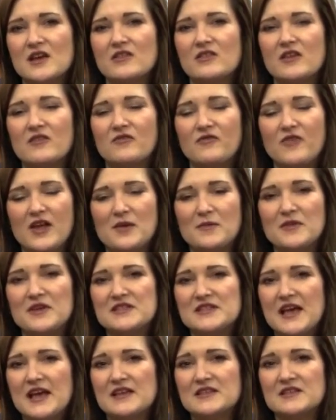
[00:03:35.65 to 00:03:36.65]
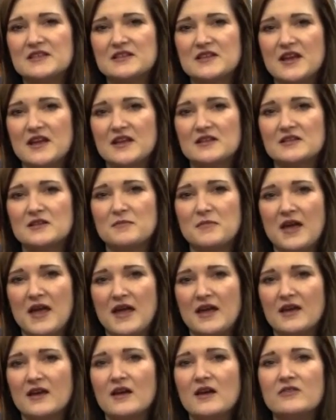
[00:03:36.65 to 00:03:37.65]
that families hesitate to
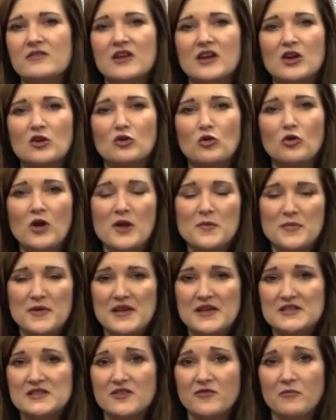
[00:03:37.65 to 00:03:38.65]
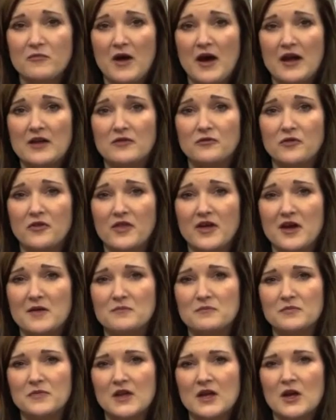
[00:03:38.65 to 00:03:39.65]
make that could create peace of mind for them.